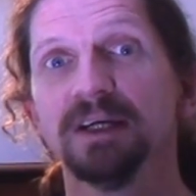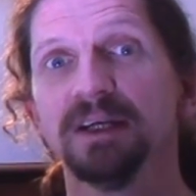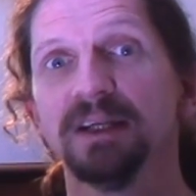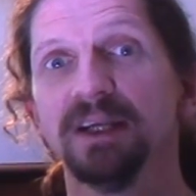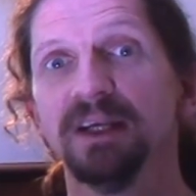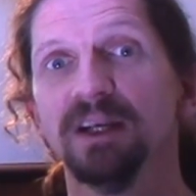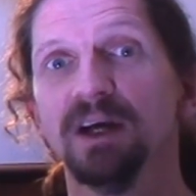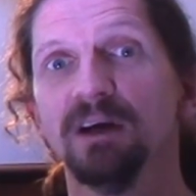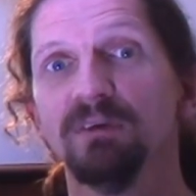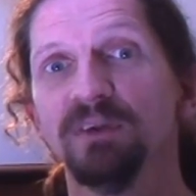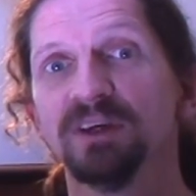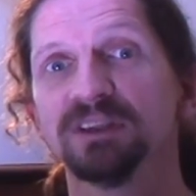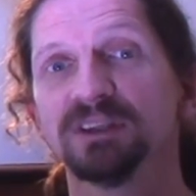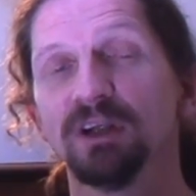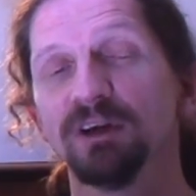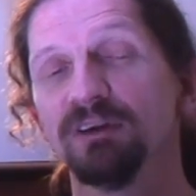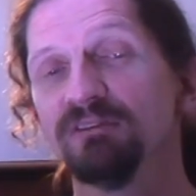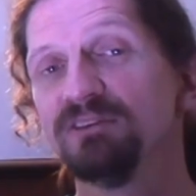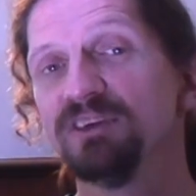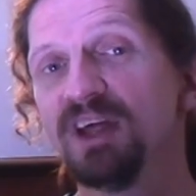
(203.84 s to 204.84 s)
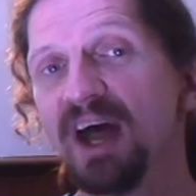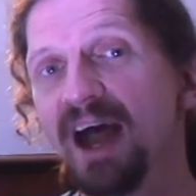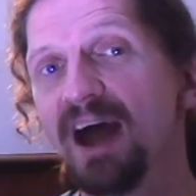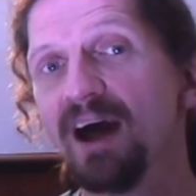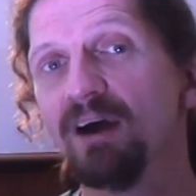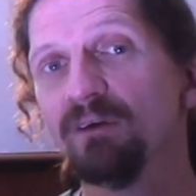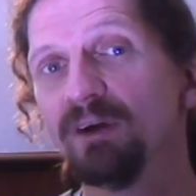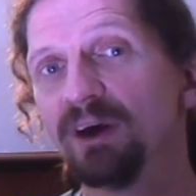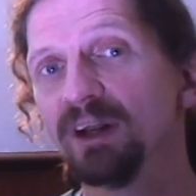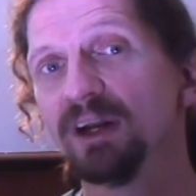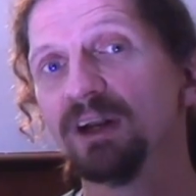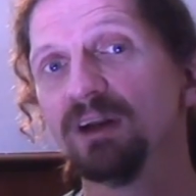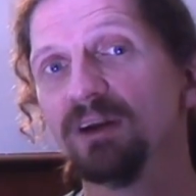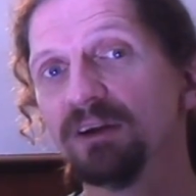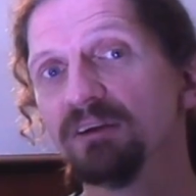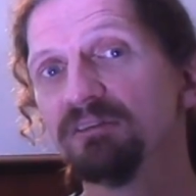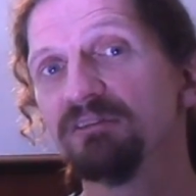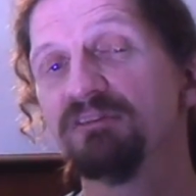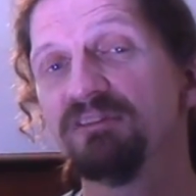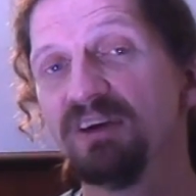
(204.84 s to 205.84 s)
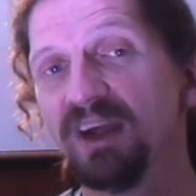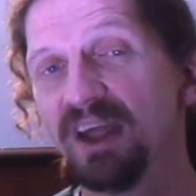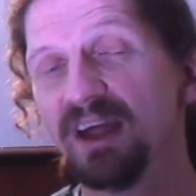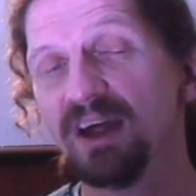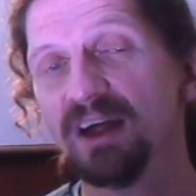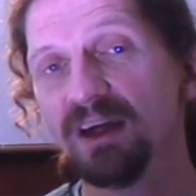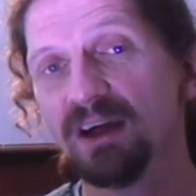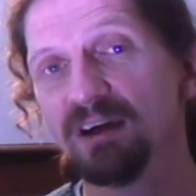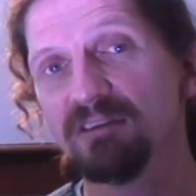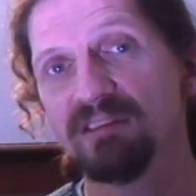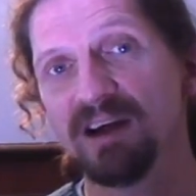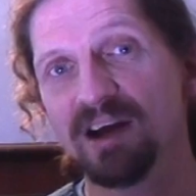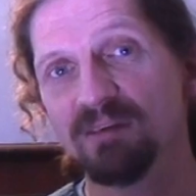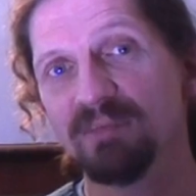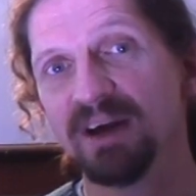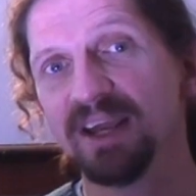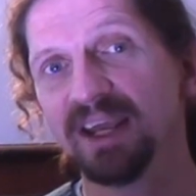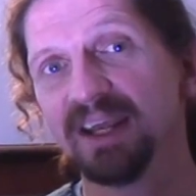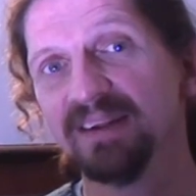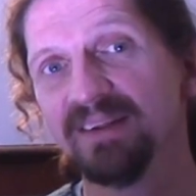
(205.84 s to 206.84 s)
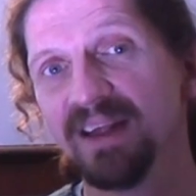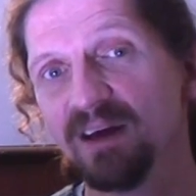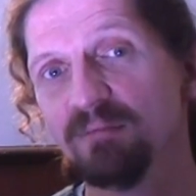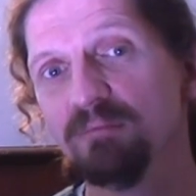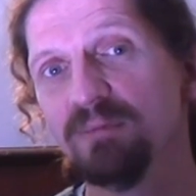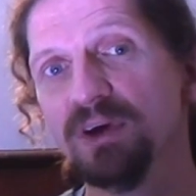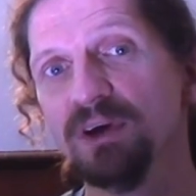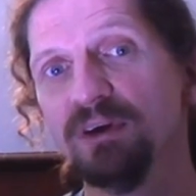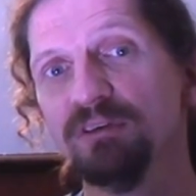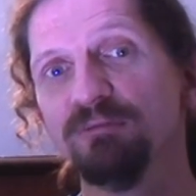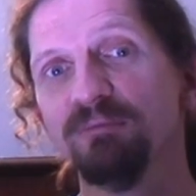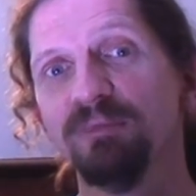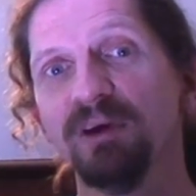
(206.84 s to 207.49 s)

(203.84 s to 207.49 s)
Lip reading: there's a lot of doubt and a lot of fear around making that move.